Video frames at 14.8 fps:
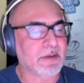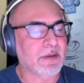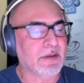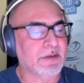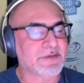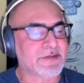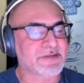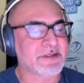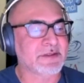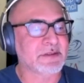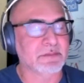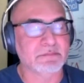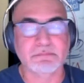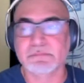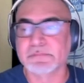It takes
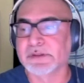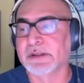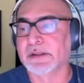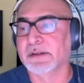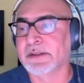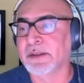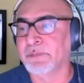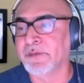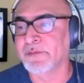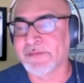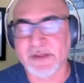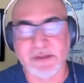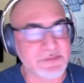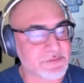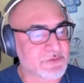a couple of
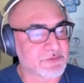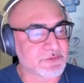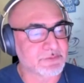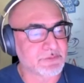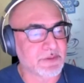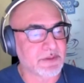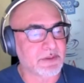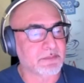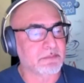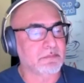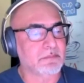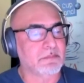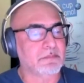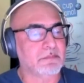seconds to